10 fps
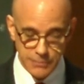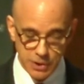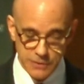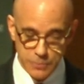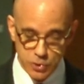
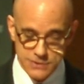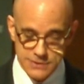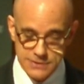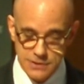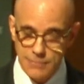among
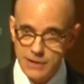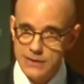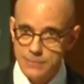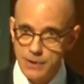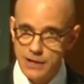persons
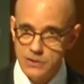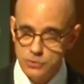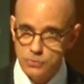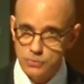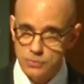nominated by
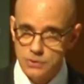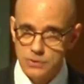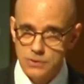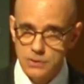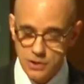you,
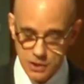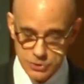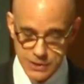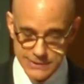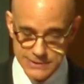
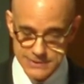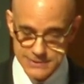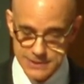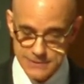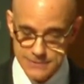contracting
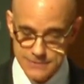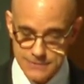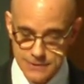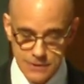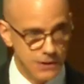states.
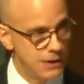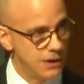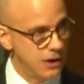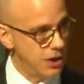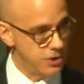
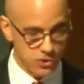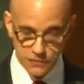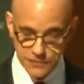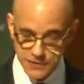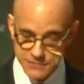
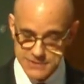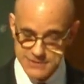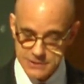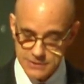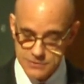Article
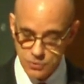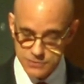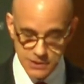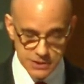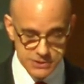56
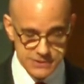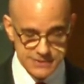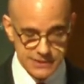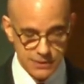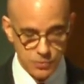goes on to
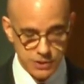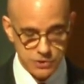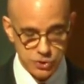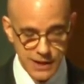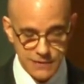say we
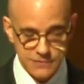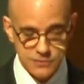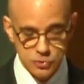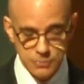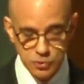are to have
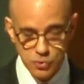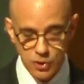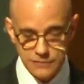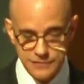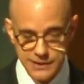suitable
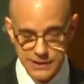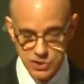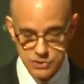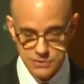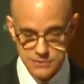
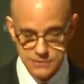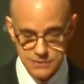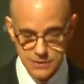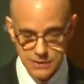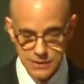qualifications
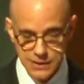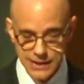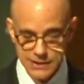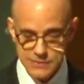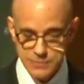
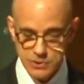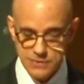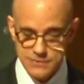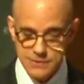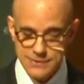and
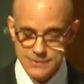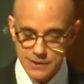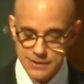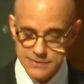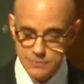experience in the
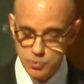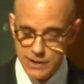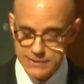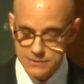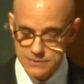science and
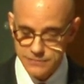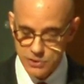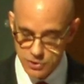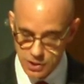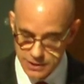practice of
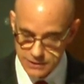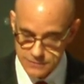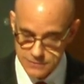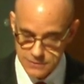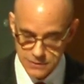
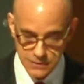aeronautics.